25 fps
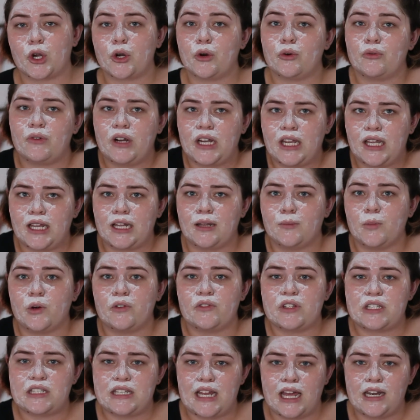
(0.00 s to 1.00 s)
curriculum,
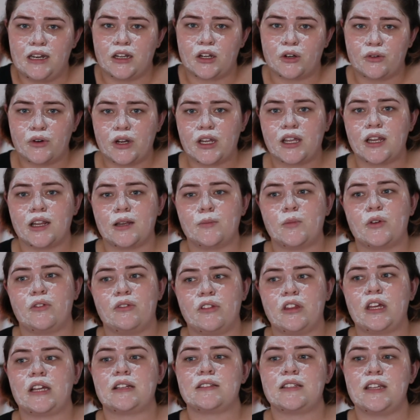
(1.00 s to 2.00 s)
of a standard curriculum of
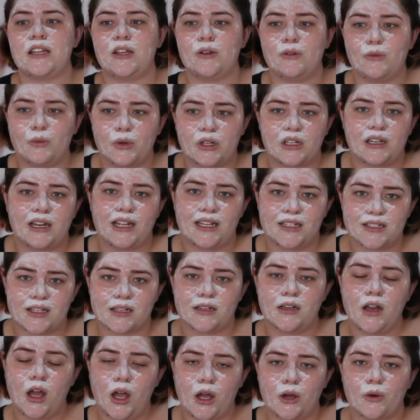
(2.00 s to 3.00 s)
things that you would need
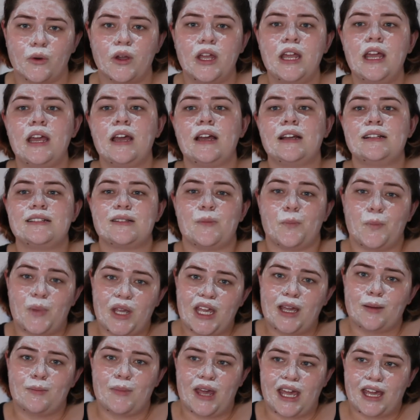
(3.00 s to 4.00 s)
to know to
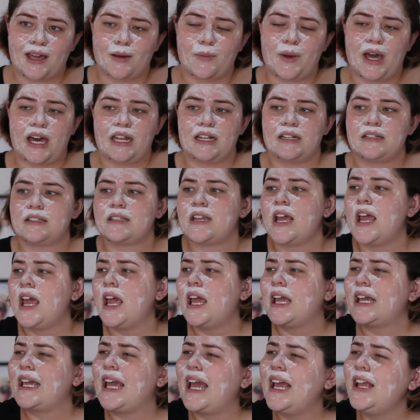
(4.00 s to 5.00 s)
be a makeup artist.
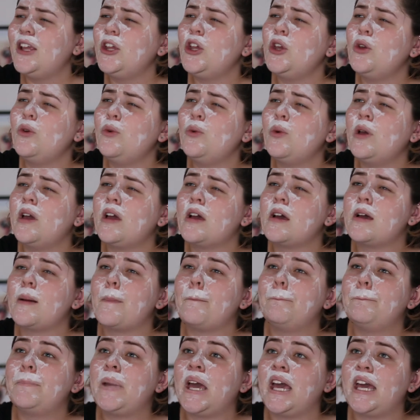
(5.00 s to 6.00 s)
Can you
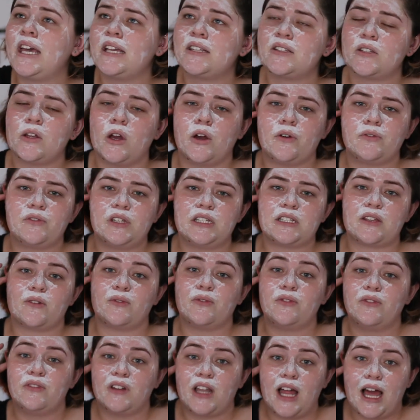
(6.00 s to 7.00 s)
piss off? There's a
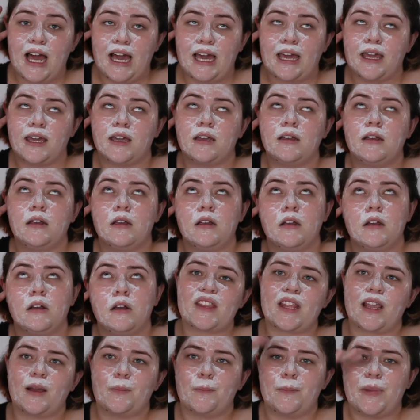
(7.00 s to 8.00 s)
fly
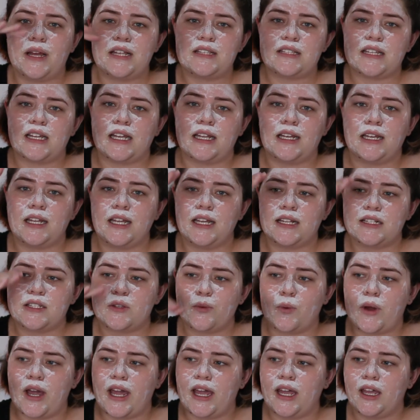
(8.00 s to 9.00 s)
buzzing
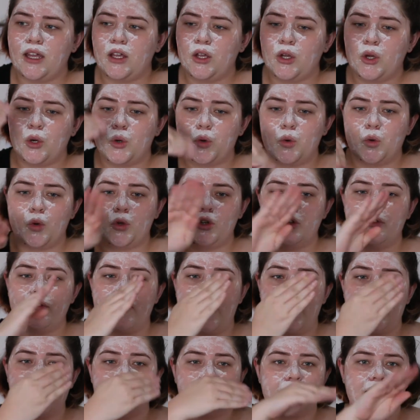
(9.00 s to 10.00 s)
its way all
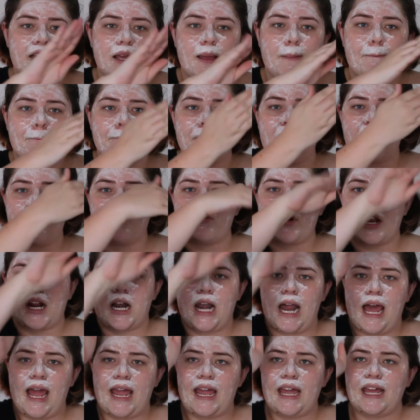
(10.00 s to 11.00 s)
around my ring
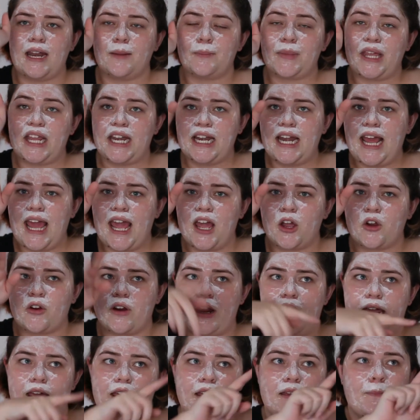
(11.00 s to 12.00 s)
light and I'm getting
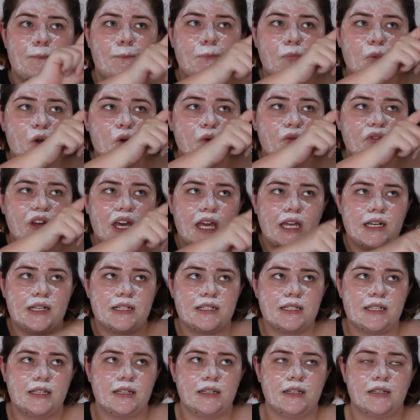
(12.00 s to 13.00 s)
angry. Move
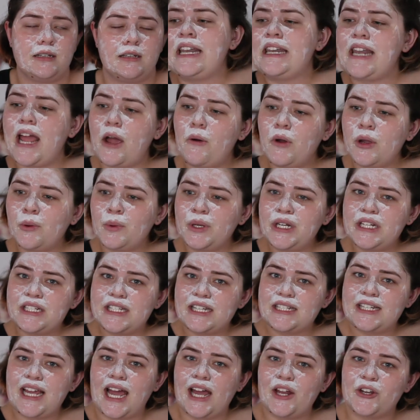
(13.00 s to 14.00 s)
it. Now I wanted
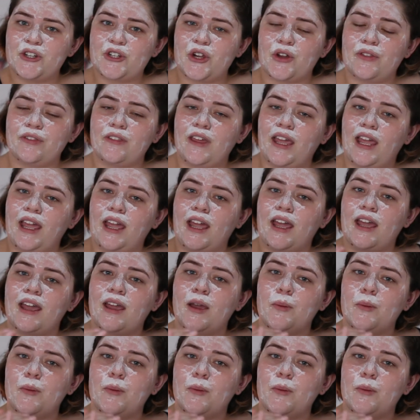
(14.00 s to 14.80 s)
to touch on the